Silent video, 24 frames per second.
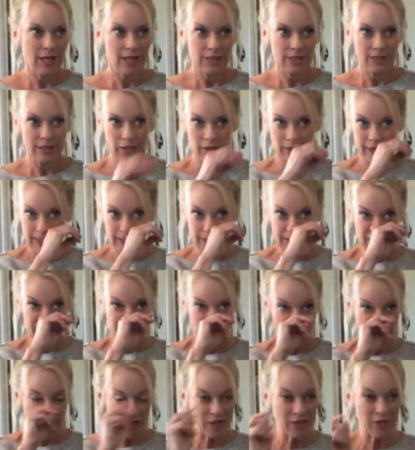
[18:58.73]
So they
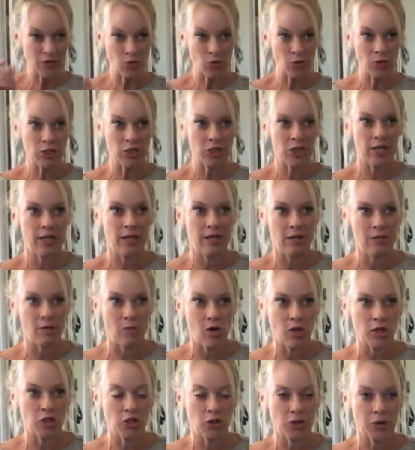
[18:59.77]
start in Georgia in
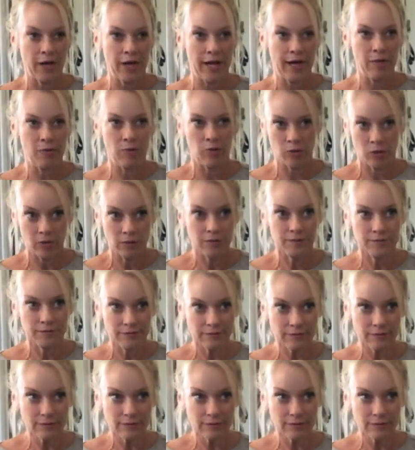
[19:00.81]
March or April,